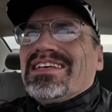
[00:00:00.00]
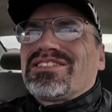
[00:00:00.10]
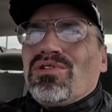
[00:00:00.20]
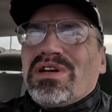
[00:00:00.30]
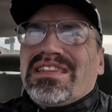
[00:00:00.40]

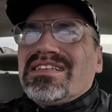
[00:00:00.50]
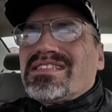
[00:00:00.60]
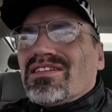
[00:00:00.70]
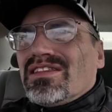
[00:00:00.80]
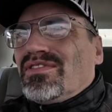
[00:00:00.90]
let's go get
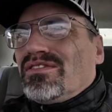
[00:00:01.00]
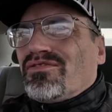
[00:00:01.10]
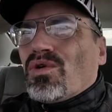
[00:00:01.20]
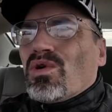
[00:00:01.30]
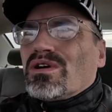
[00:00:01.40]
this delivered
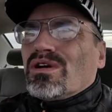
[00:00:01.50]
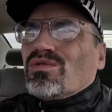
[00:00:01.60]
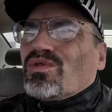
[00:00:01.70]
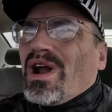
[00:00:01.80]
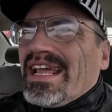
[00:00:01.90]
for
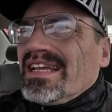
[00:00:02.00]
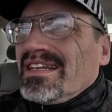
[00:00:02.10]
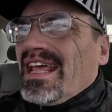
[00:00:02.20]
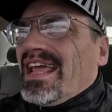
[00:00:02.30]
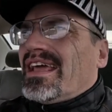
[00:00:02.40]

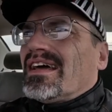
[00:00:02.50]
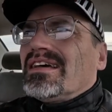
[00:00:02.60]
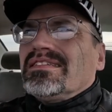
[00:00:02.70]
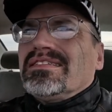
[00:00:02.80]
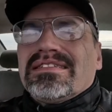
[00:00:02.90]
Ryan
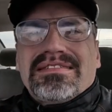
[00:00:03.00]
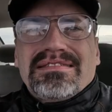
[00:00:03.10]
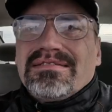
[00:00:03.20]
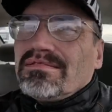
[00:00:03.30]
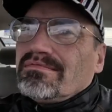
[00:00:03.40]
and
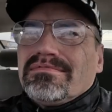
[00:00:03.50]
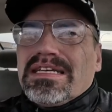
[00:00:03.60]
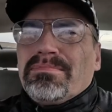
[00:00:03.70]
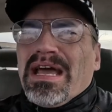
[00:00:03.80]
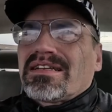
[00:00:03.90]

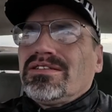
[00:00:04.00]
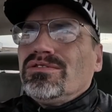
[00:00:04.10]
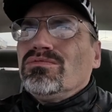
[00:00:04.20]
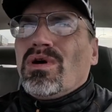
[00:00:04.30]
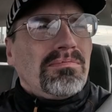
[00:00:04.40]
get back
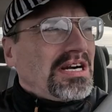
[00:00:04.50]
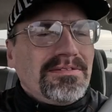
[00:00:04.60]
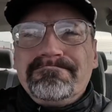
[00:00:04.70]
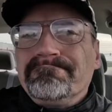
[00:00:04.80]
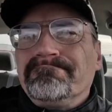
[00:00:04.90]
to Walmart.